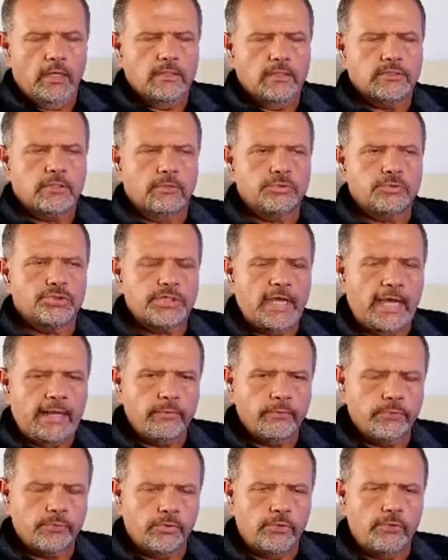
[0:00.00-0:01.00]
So
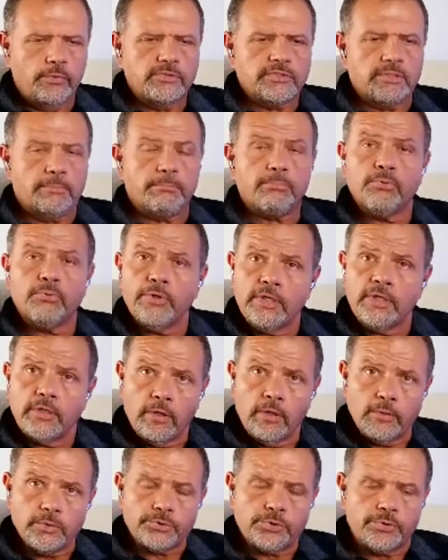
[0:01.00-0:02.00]
Shadow Crew is a
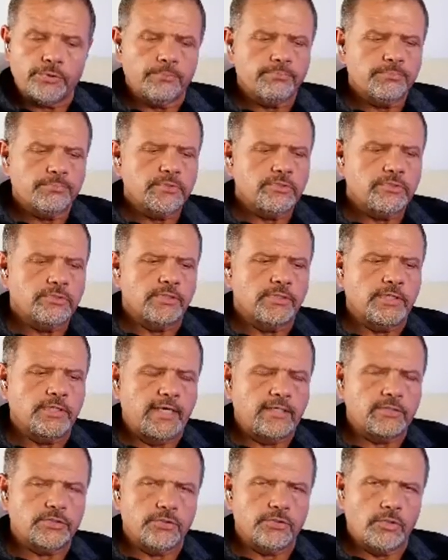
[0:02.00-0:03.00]
precursor to
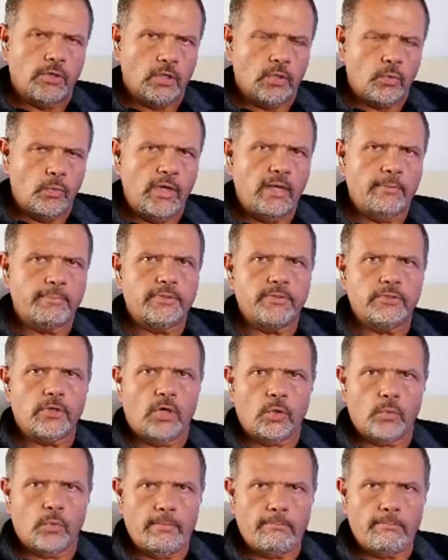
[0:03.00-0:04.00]
today's dark web and
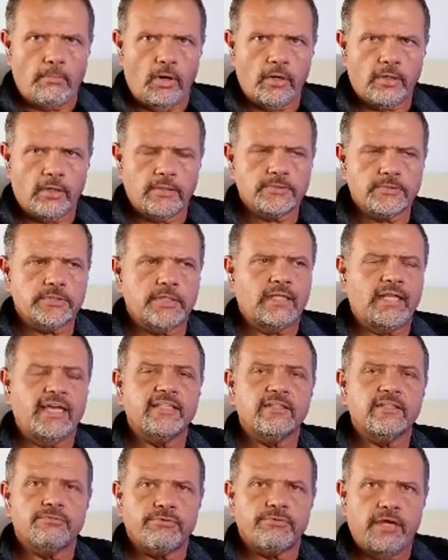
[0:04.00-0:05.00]
dark web markets. It
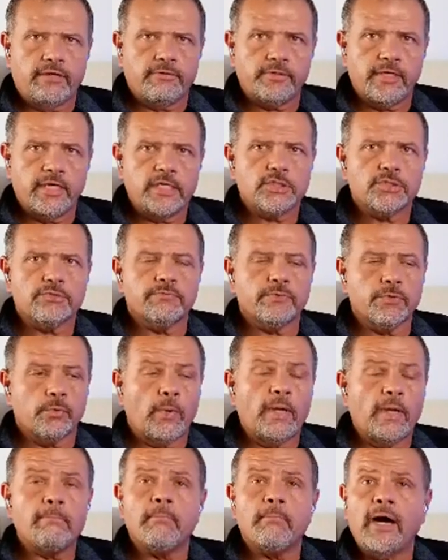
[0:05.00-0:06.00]
laid the foundation for the
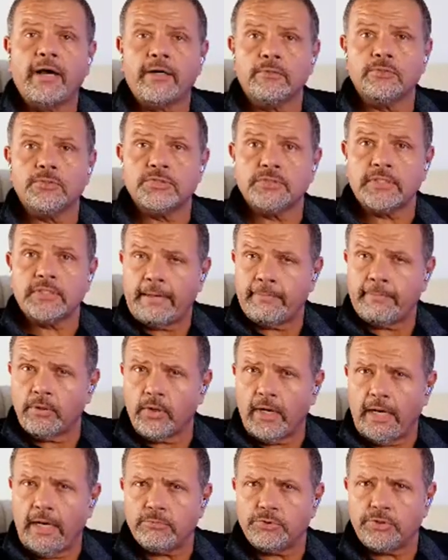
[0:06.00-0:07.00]
way modern
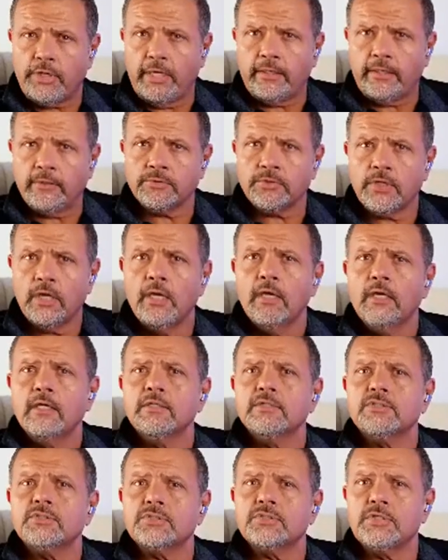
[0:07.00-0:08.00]
cybercrime channels
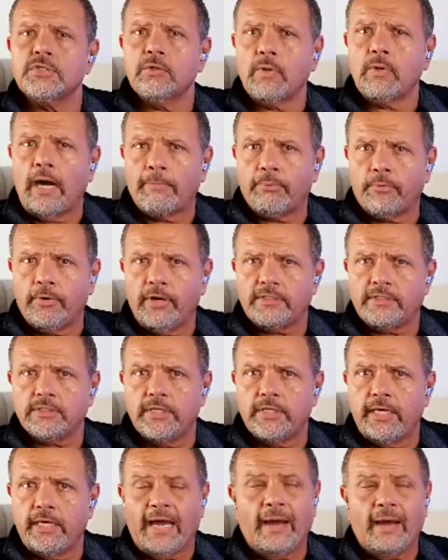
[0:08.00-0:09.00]
still operate
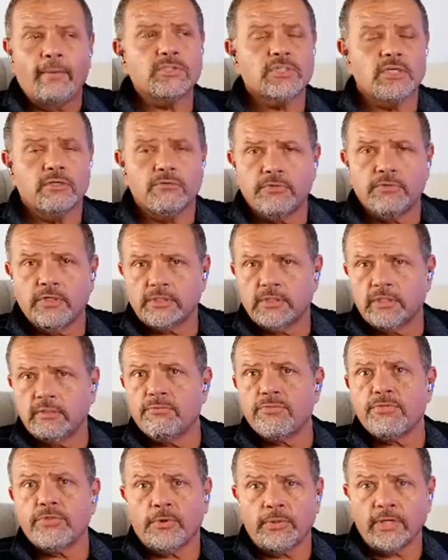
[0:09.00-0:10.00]
today. I was convicted
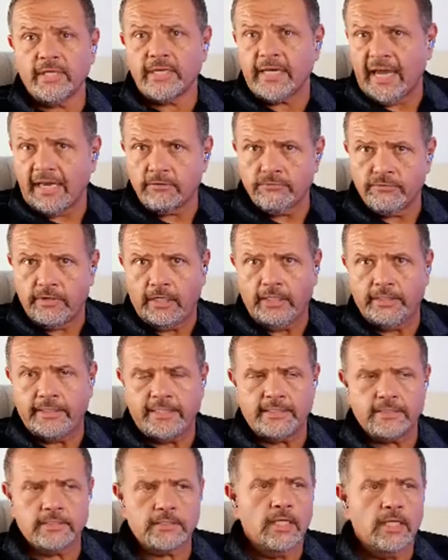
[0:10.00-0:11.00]
of 39
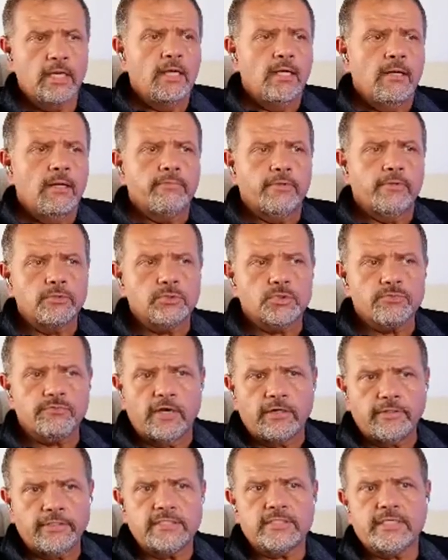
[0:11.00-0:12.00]
felonies. Those
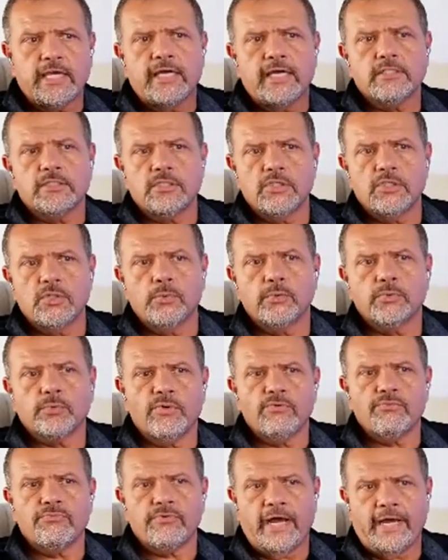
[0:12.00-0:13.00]
felonies had to do with
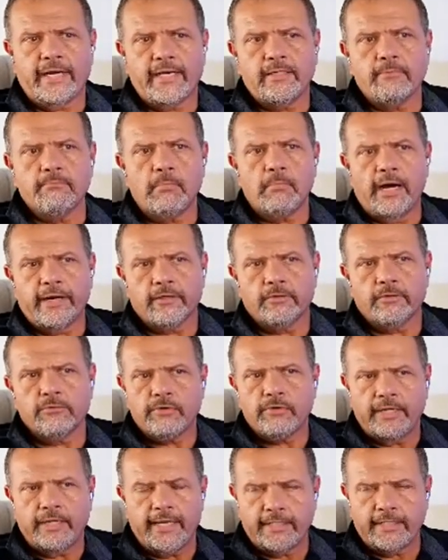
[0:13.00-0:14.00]
refining modern
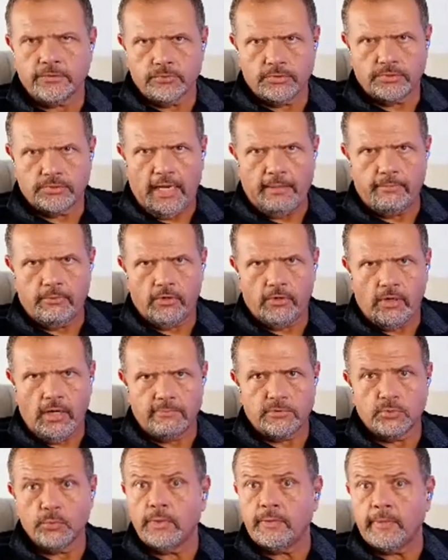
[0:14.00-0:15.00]
financial
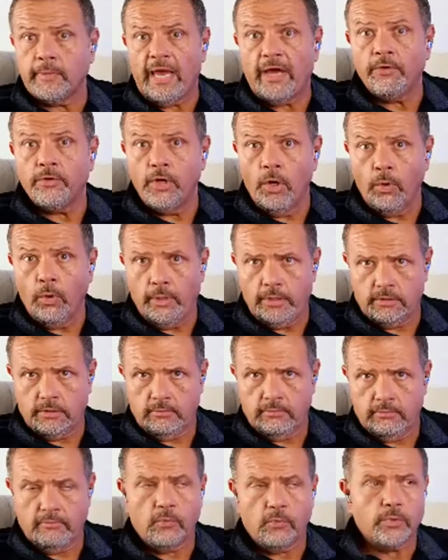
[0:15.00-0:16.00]
cybercrime as we now know it.
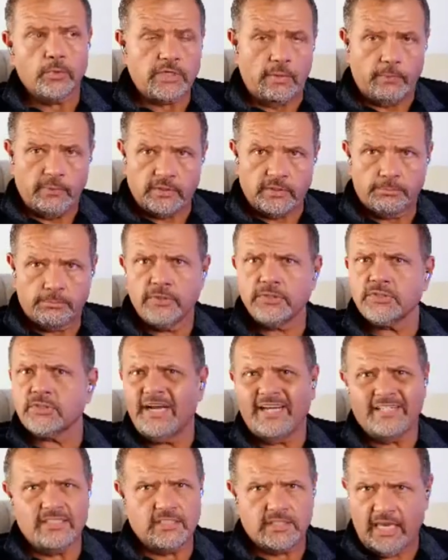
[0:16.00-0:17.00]
And of course, I went to mm-hmm. prison.
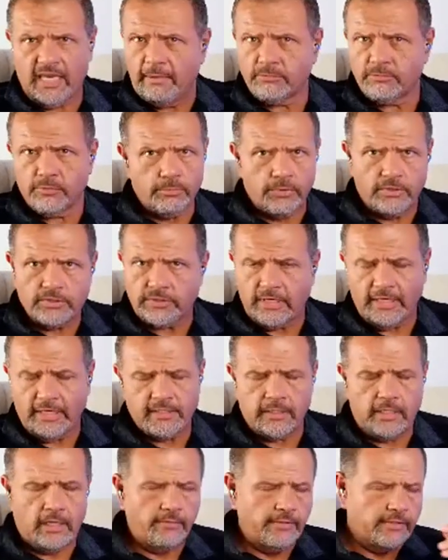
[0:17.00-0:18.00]
I escaped from prison. I
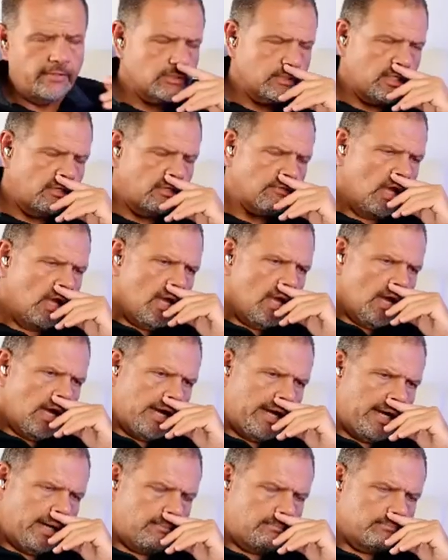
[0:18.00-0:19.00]
did all that stuff.
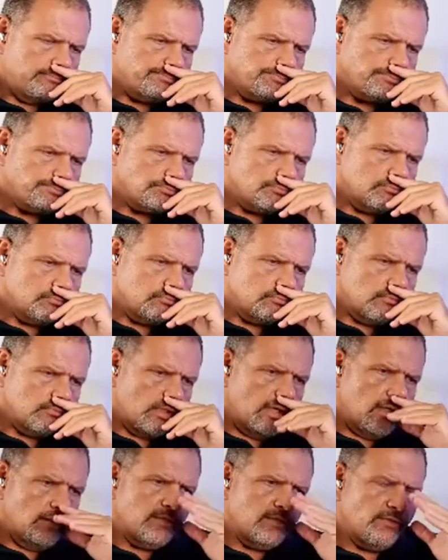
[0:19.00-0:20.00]
Um,
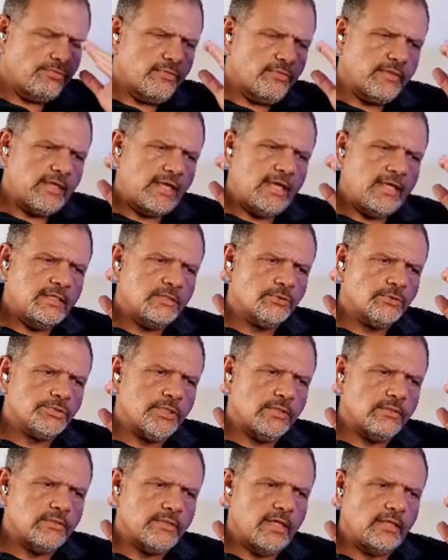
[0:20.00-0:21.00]
the, the
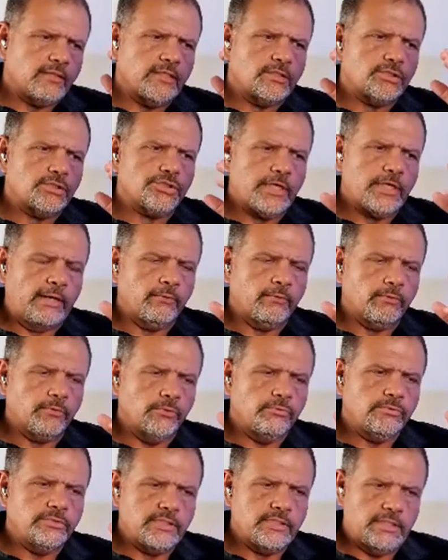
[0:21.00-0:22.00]
interesting thing that Shadow
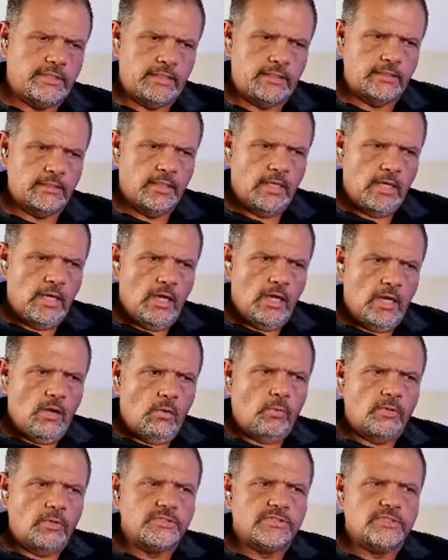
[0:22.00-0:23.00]
Crew did
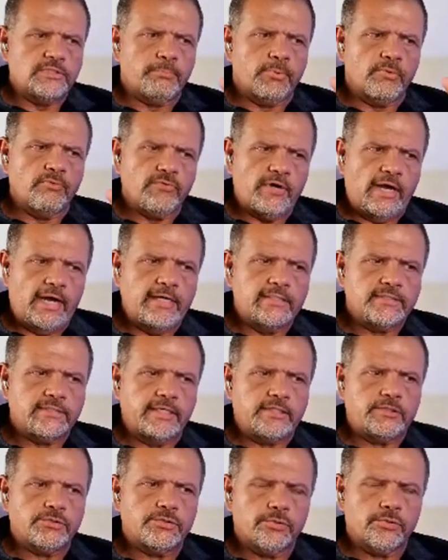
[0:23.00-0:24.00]
was it provides
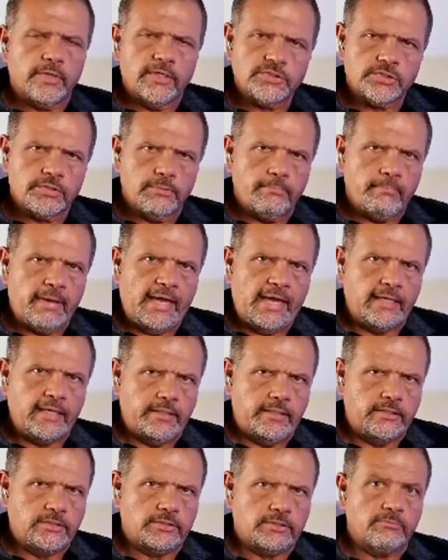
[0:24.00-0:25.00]
a trust
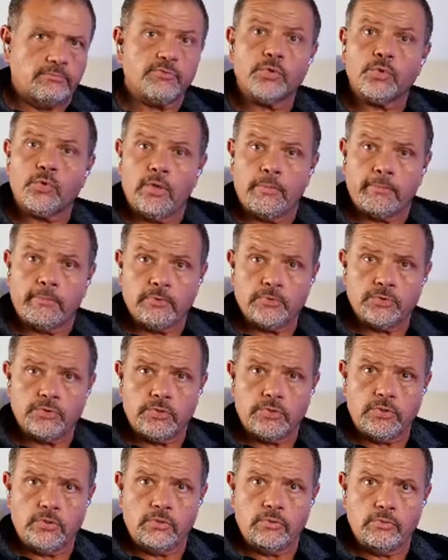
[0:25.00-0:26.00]
mechanism for criminals
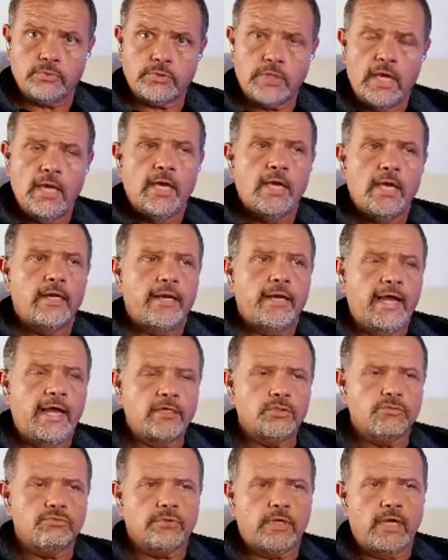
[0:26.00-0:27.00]
to use. Now
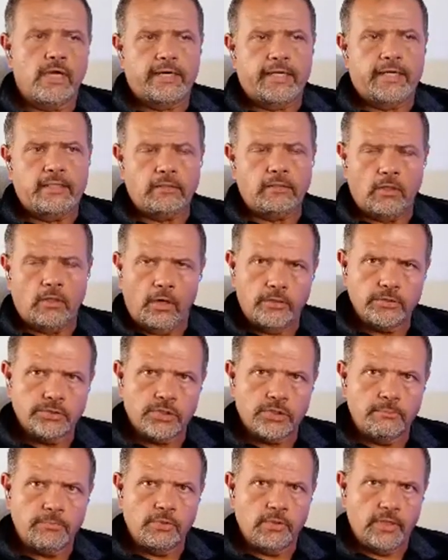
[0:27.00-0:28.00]
right. you've got a
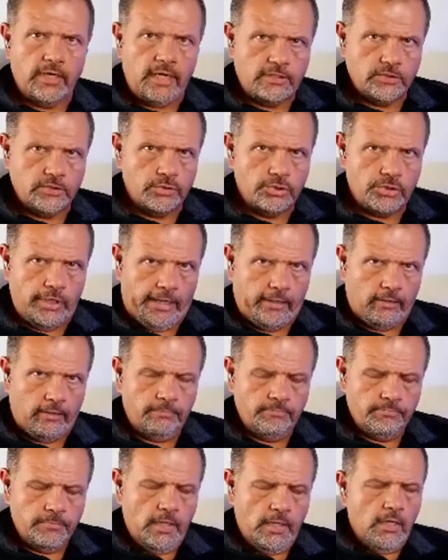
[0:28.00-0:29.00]
large communication
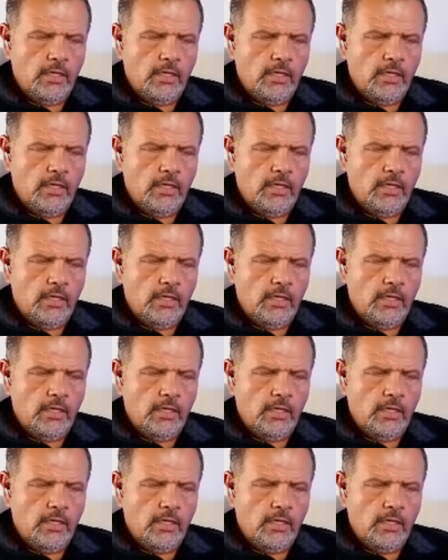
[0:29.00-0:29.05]
channel.